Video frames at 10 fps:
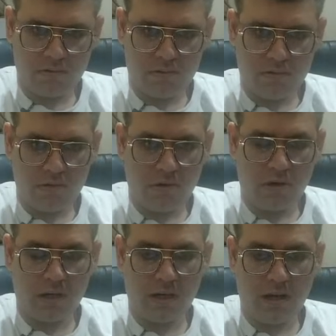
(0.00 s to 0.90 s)

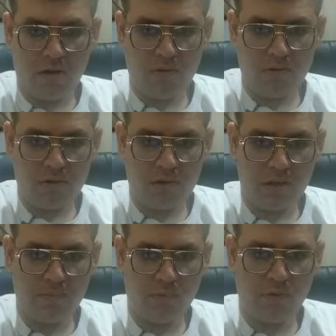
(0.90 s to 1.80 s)
Okay, now he
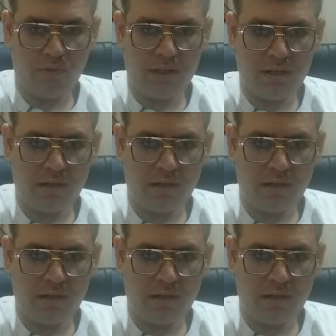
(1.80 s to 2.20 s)
move it.